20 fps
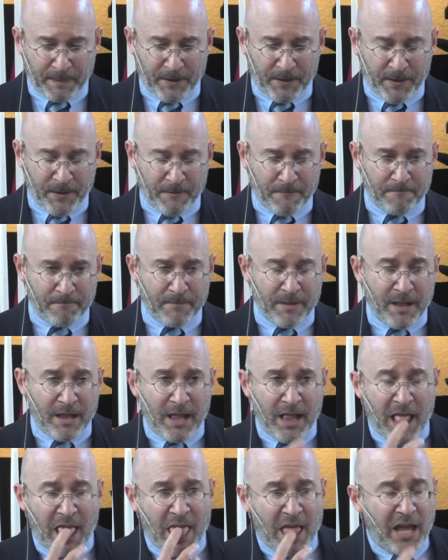
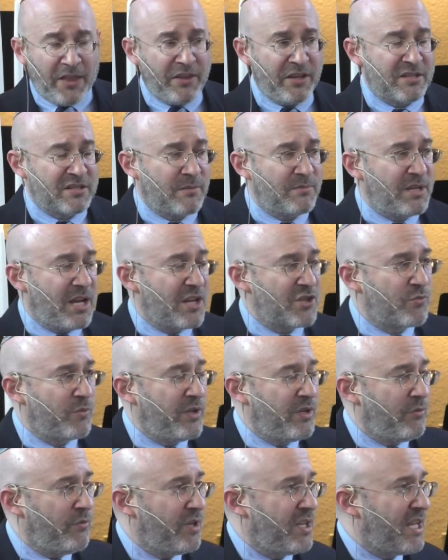I think sometimes
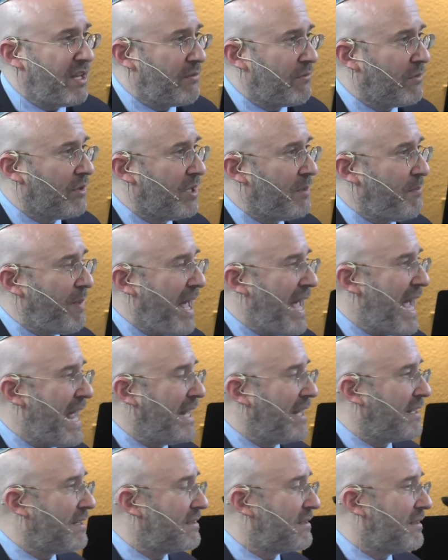we get really
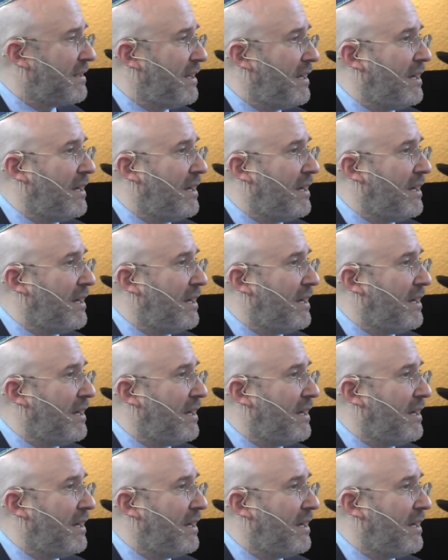panicked